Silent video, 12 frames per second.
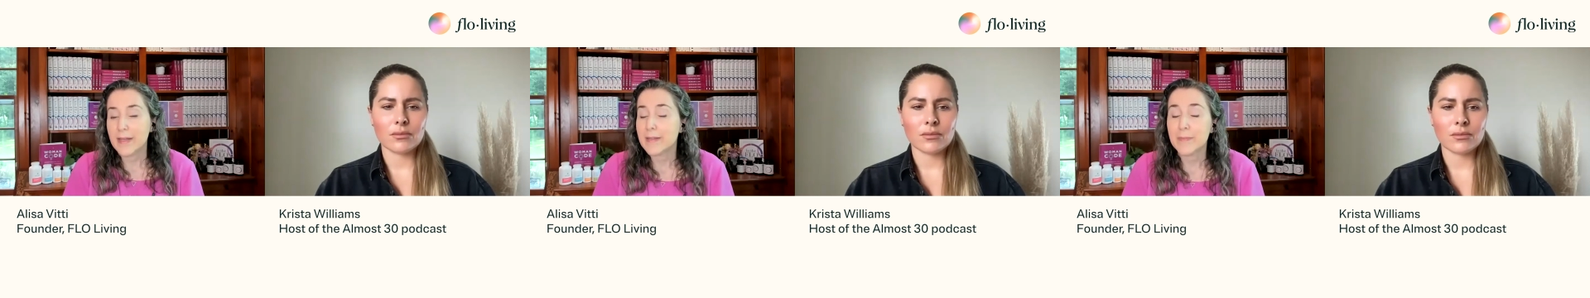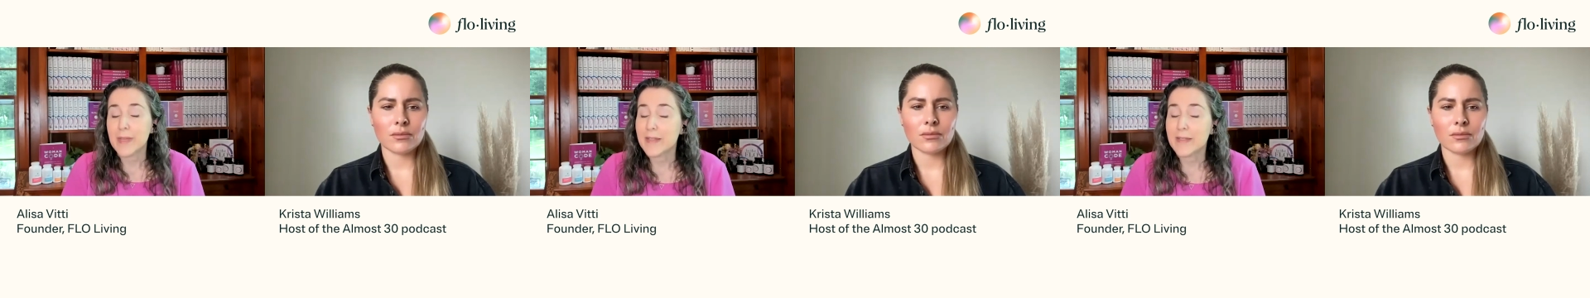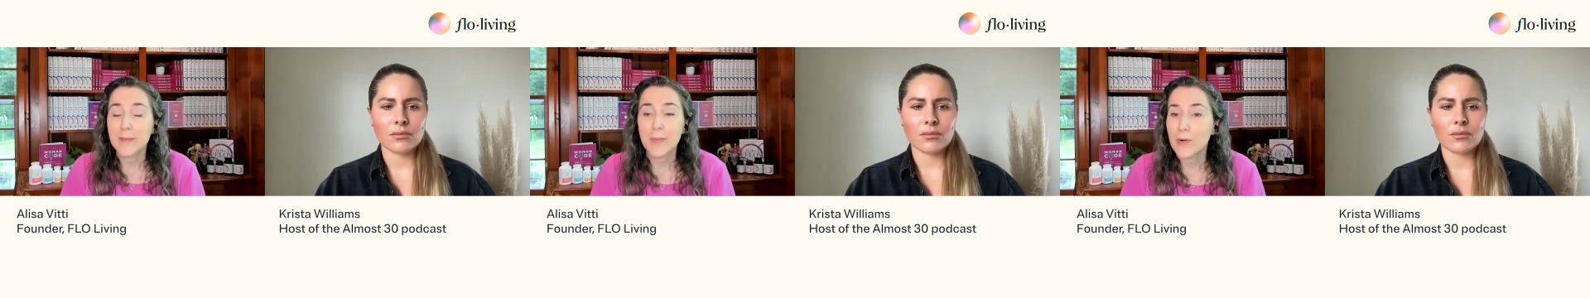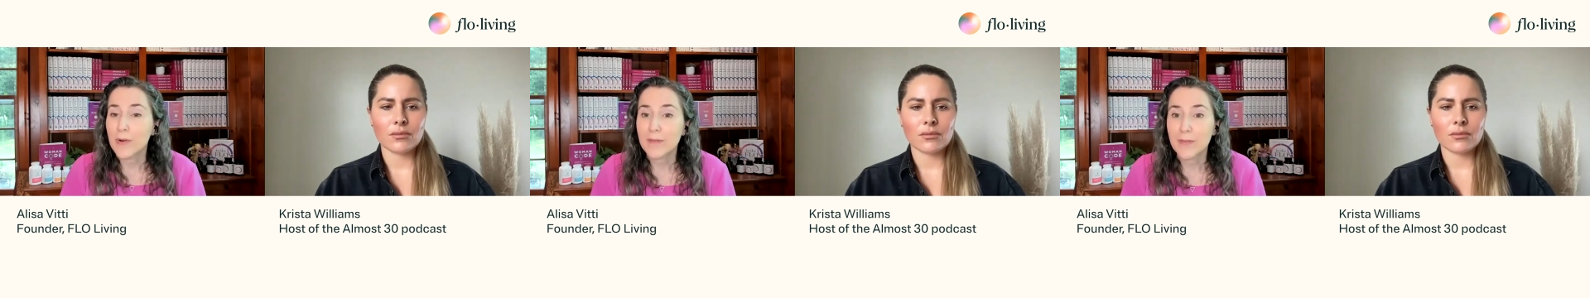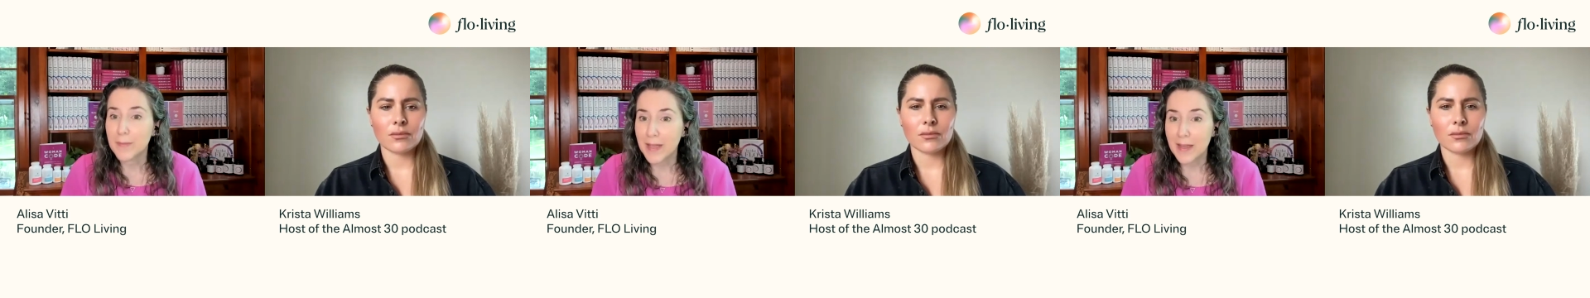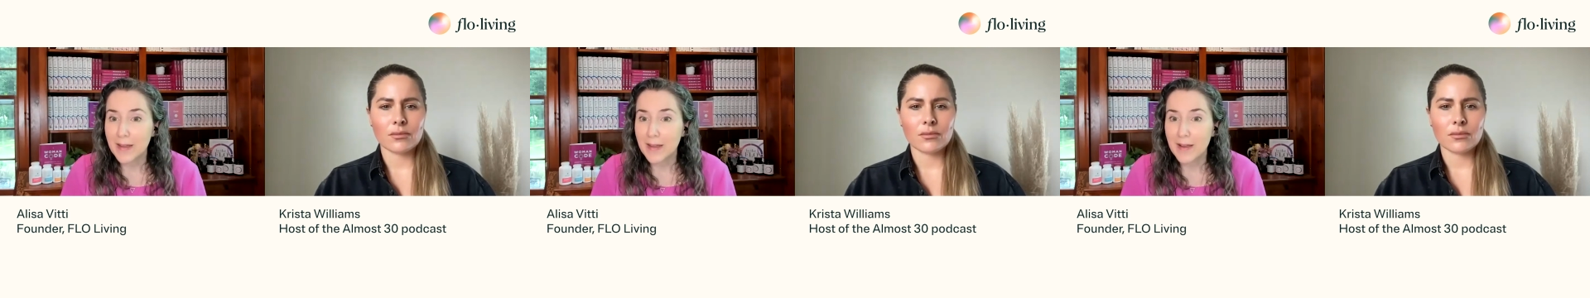Speaker 1: it's it's important for
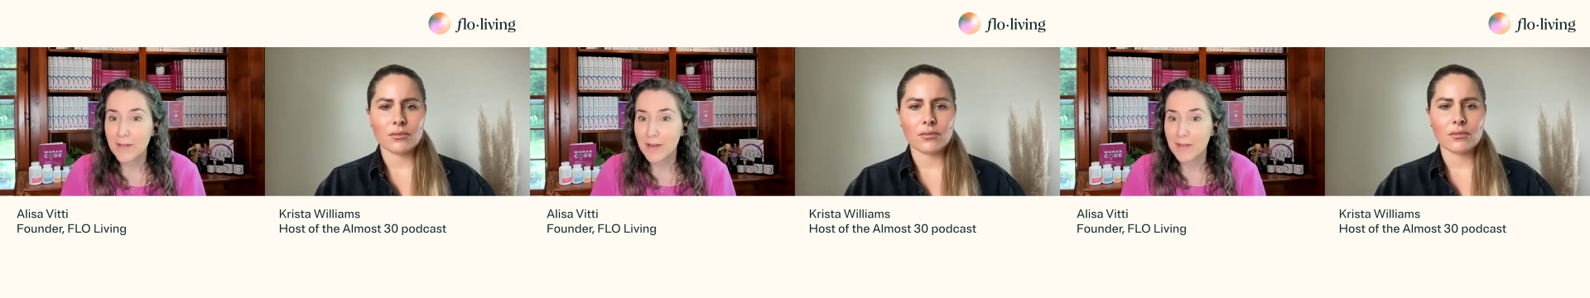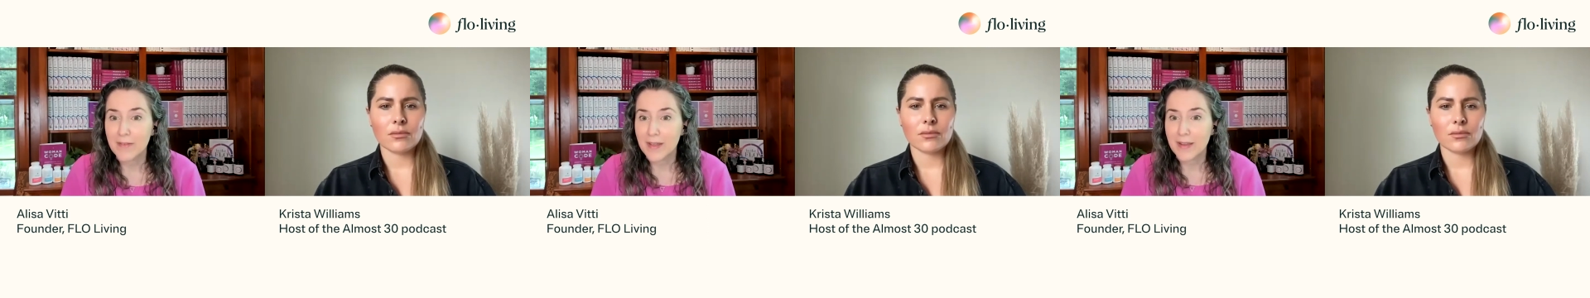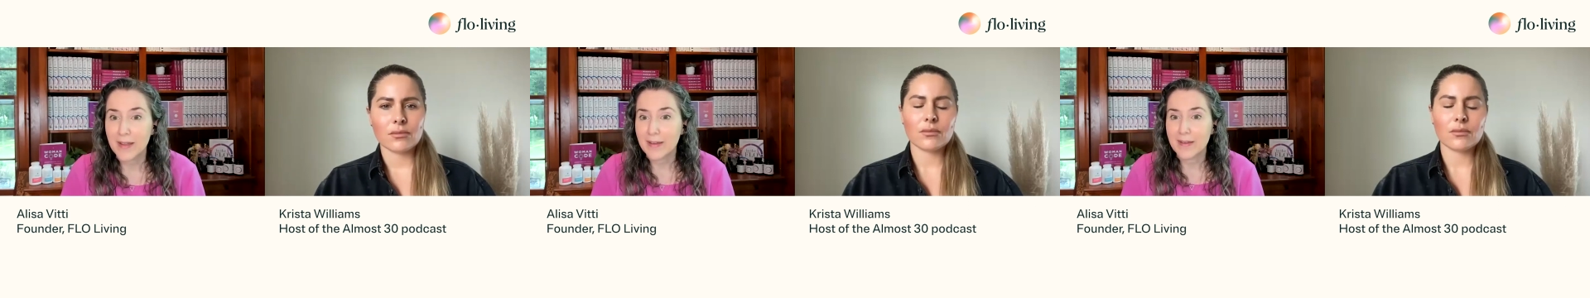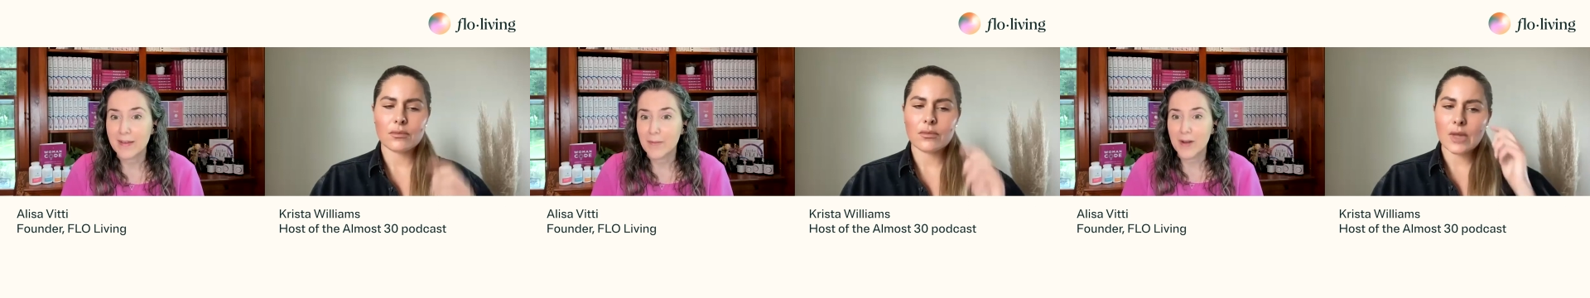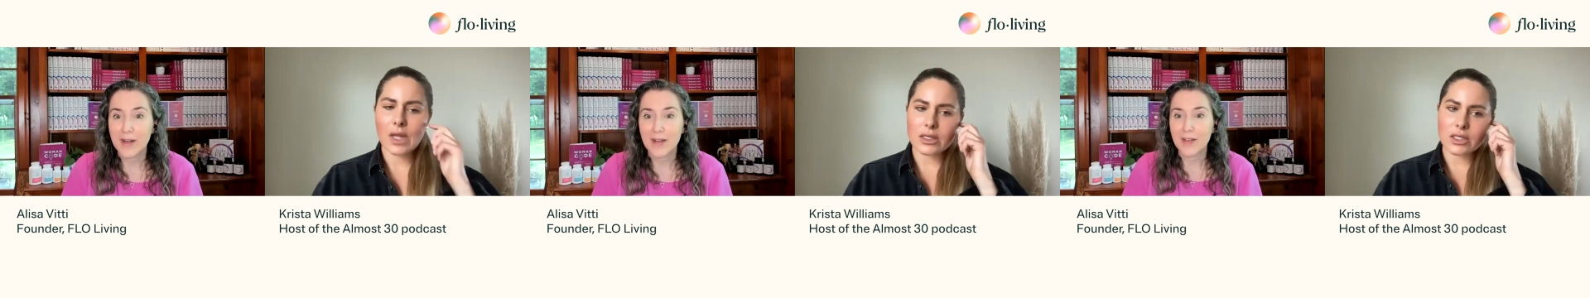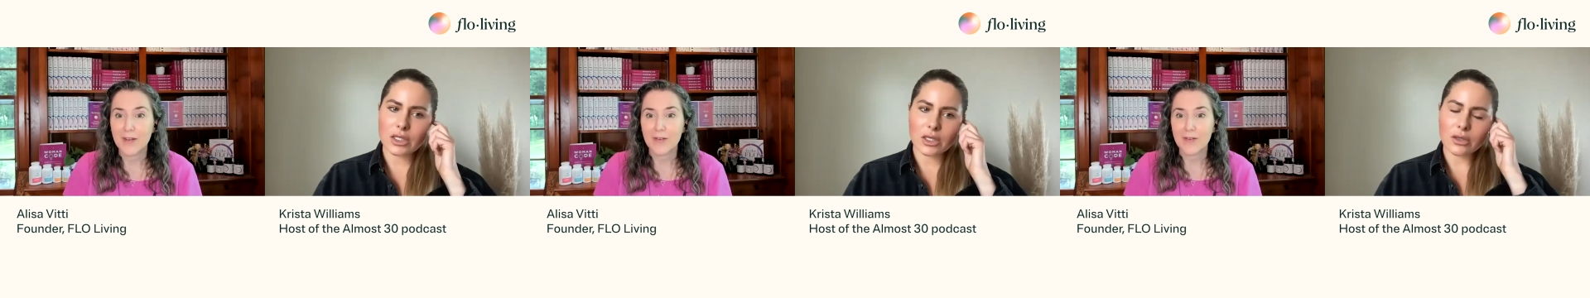me. I, I, feel like
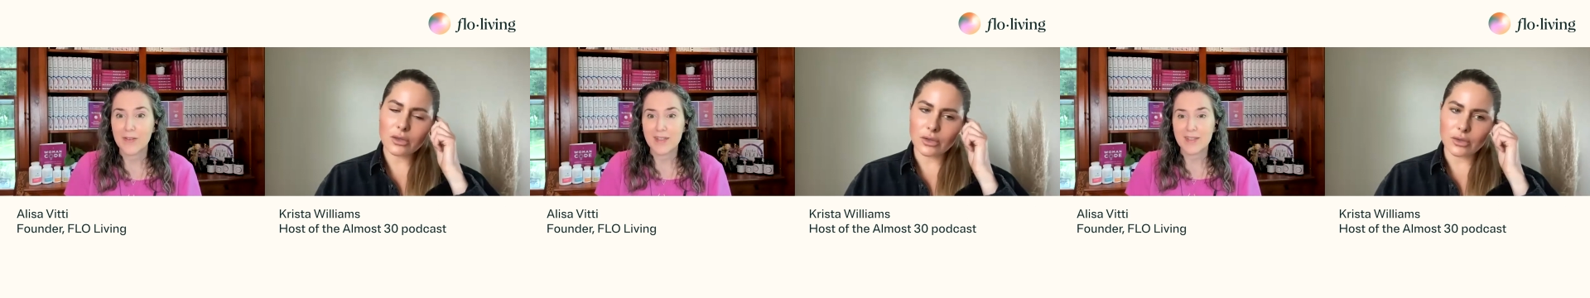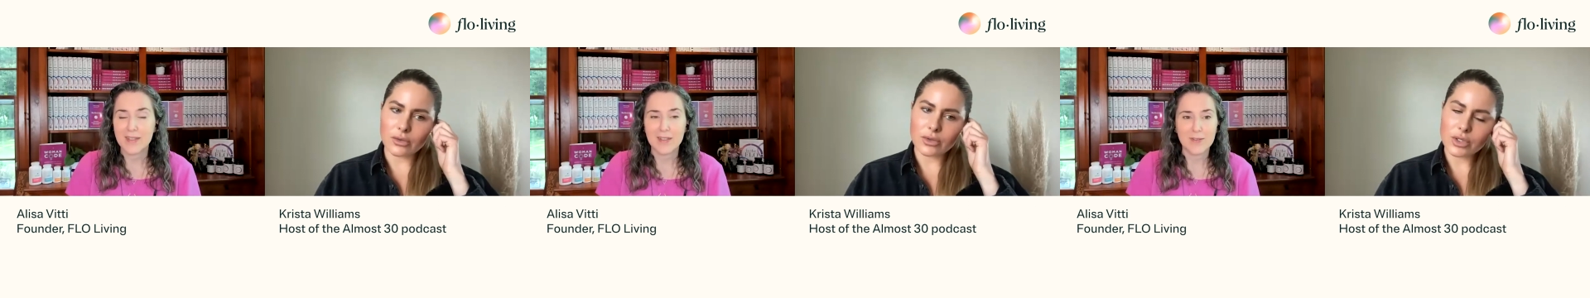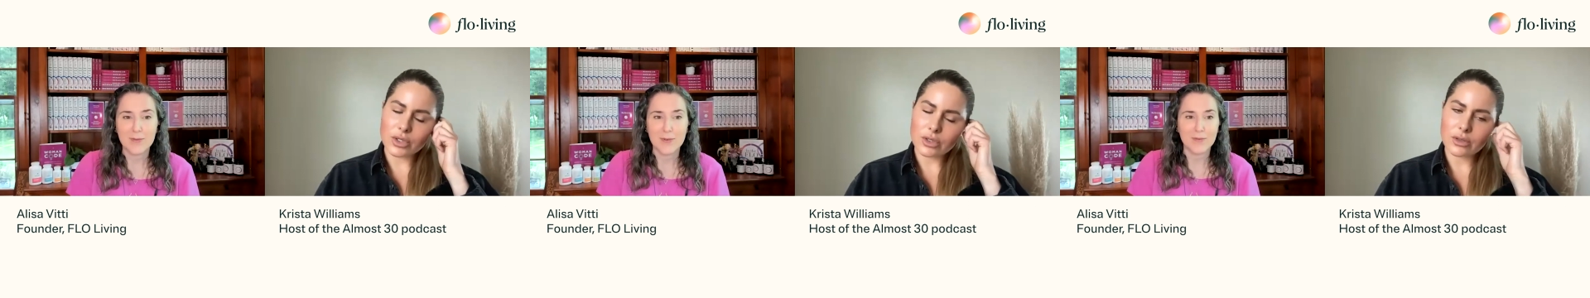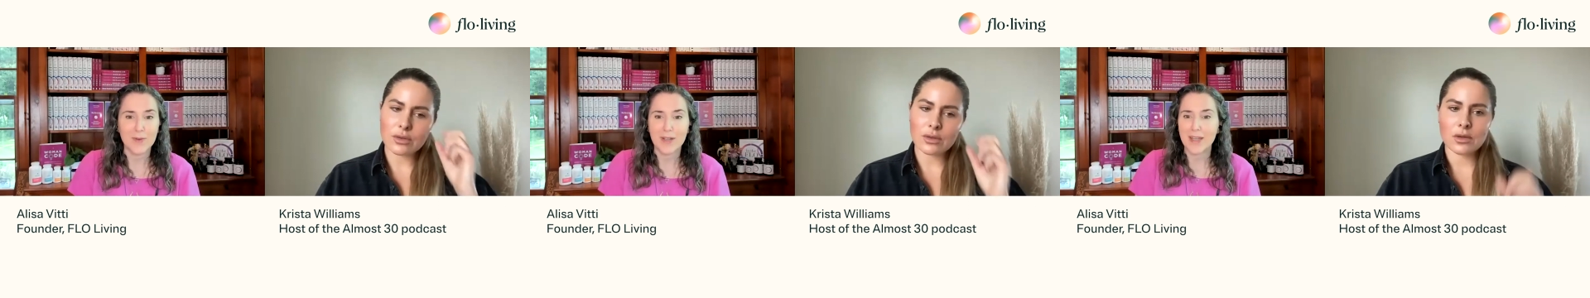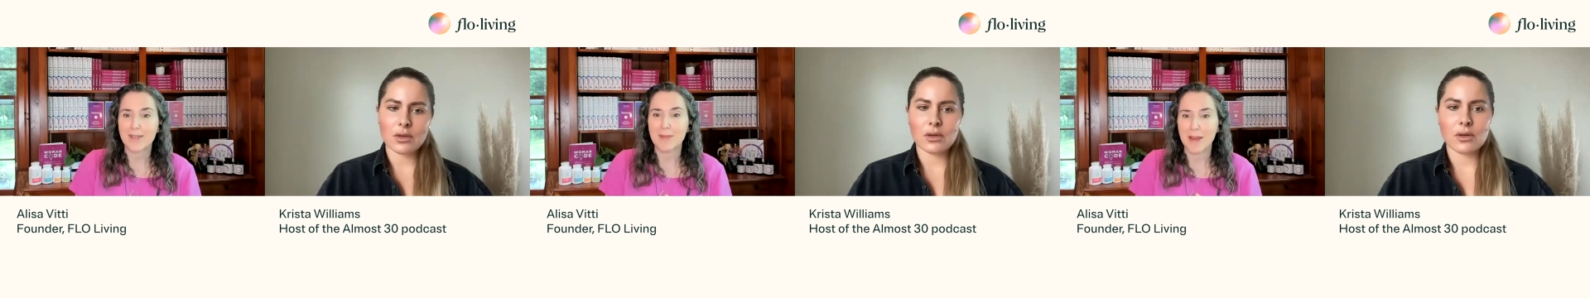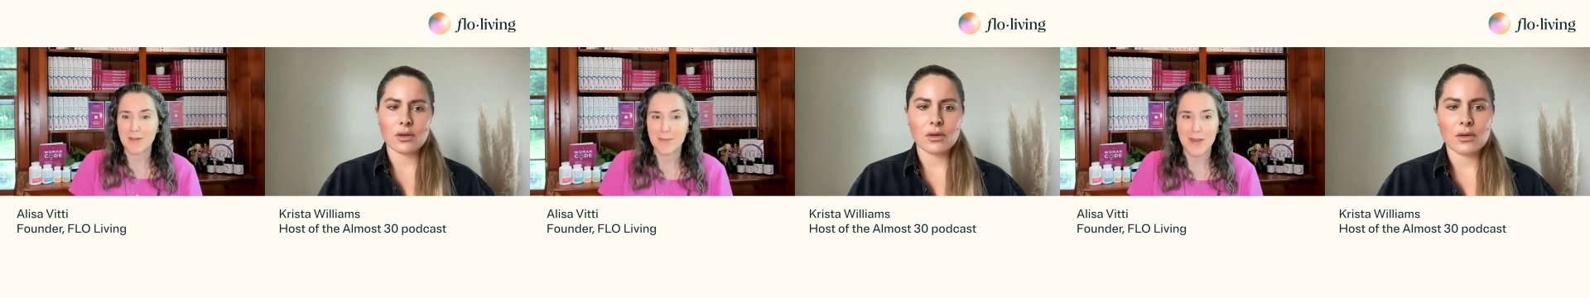what you know that's like sort of what gets
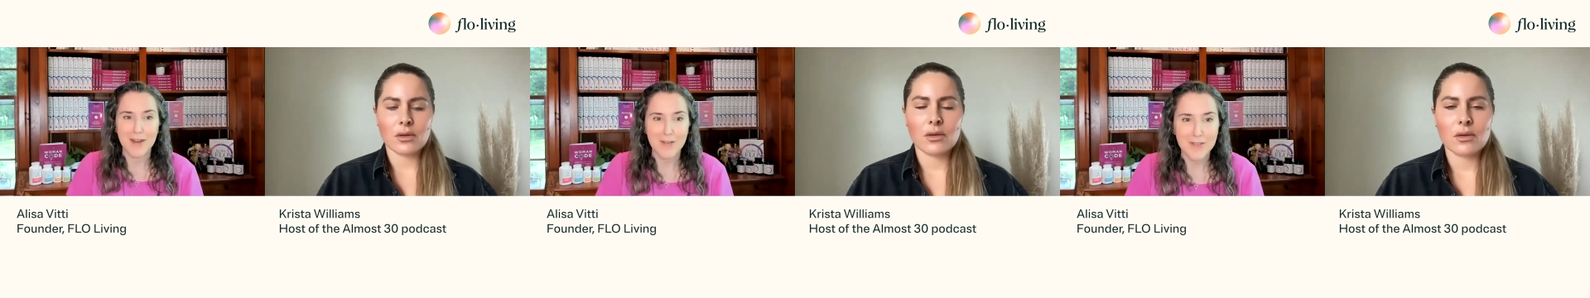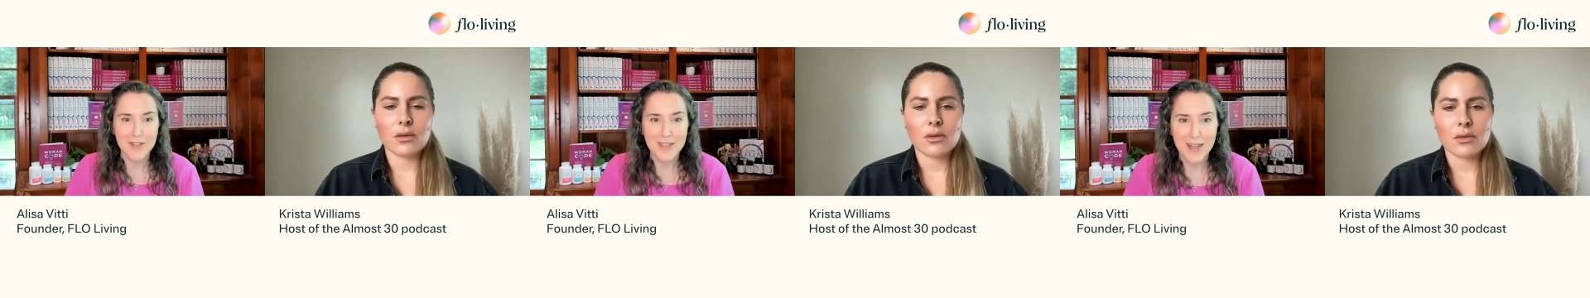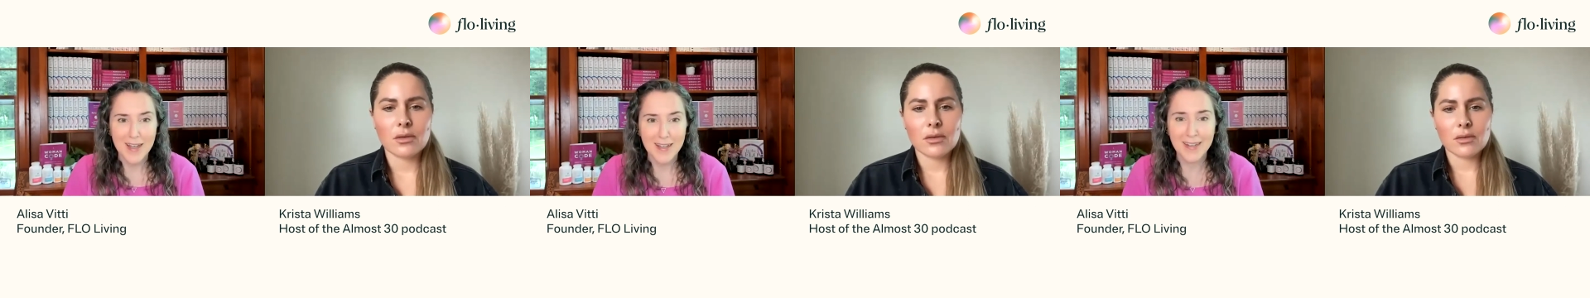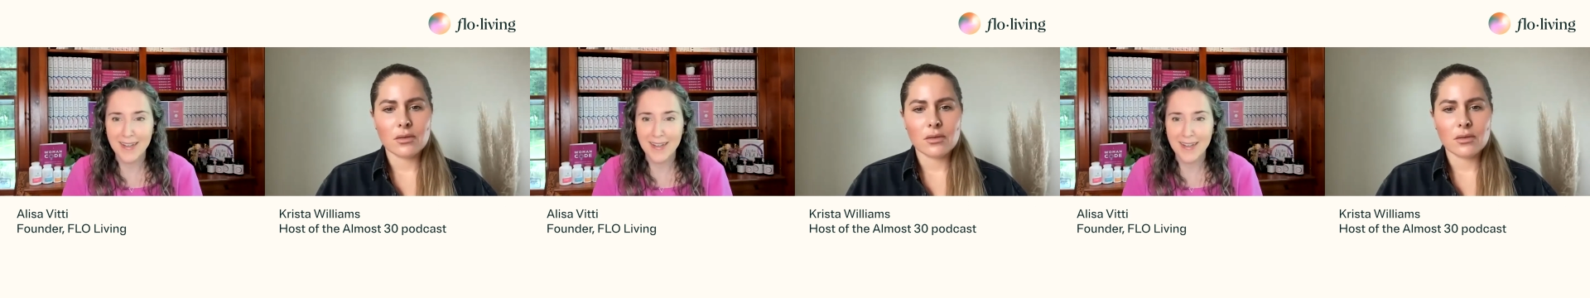me out of bed every day.